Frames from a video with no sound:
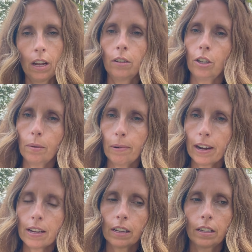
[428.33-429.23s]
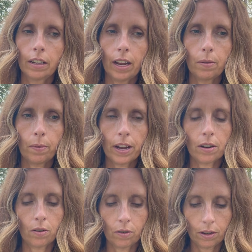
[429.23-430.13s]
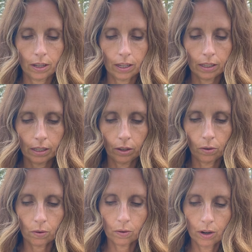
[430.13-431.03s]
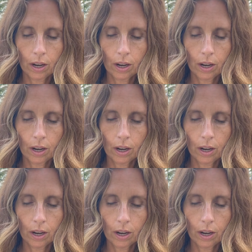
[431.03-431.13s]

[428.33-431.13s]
Took a break. Had to wait on this little